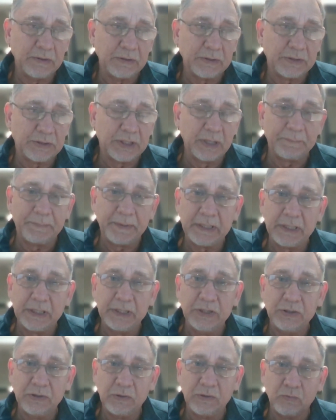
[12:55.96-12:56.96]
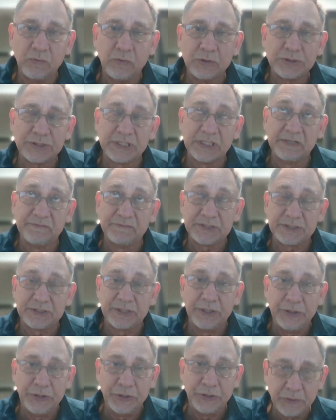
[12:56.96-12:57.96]
typically service
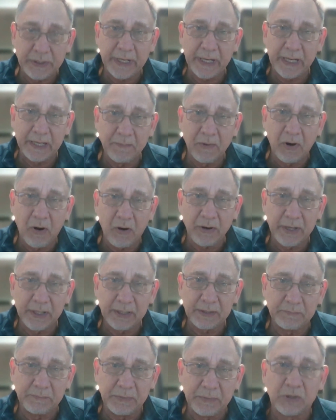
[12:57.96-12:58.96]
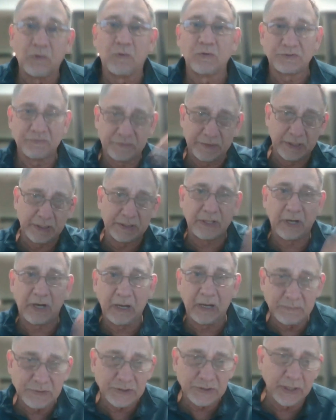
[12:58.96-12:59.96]
the UK market because of the
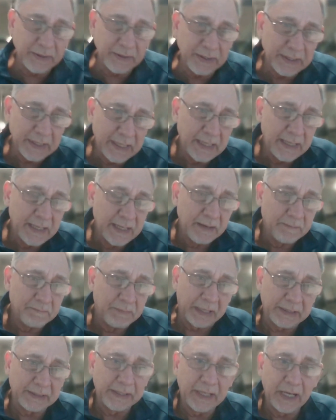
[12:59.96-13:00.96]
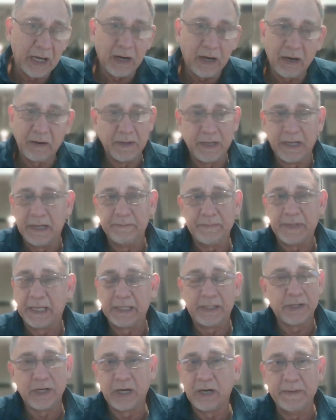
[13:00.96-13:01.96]
time zone. But now they're
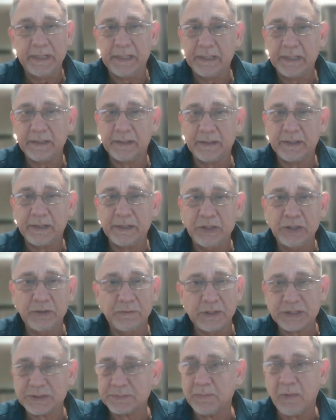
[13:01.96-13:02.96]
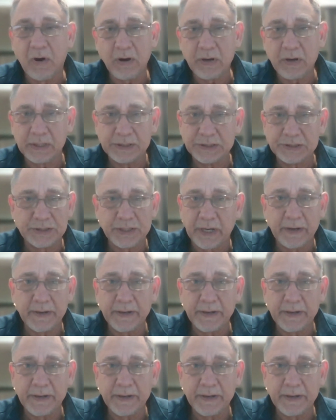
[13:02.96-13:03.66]
growing, the US market is growing